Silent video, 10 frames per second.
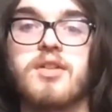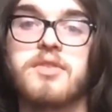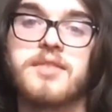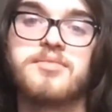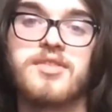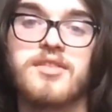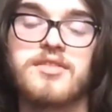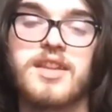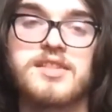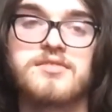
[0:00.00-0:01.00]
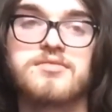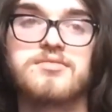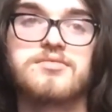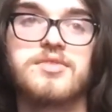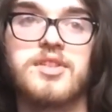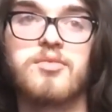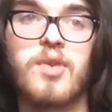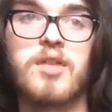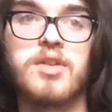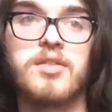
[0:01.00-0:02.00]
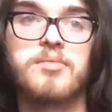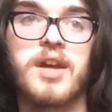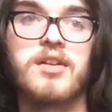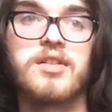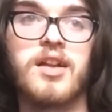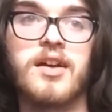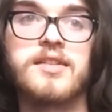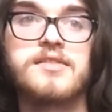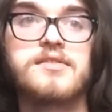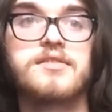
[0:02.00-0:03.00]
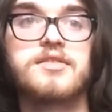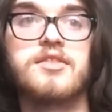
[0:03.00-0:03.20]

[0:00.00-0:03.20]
why we are paralyzed